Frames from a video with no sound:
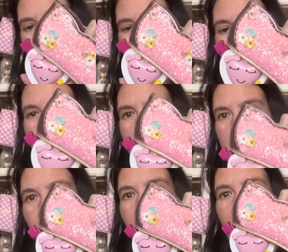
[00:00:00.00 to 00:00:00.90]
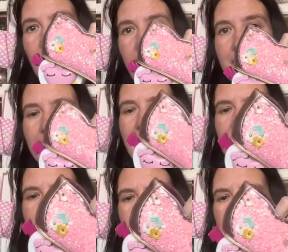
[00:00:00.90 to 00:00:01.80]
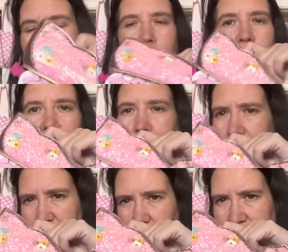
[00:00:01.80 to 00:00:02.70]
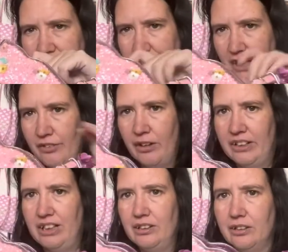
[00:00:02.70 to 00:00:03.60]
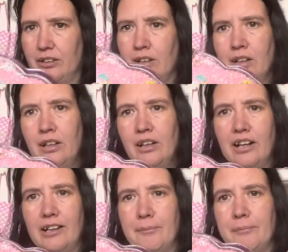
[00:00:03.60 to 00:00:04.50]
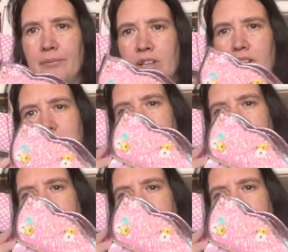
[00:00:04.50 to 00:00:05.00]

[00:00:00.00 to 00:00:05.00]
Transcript: work as well. And that's not too far from the shoes that they've already done. Um, so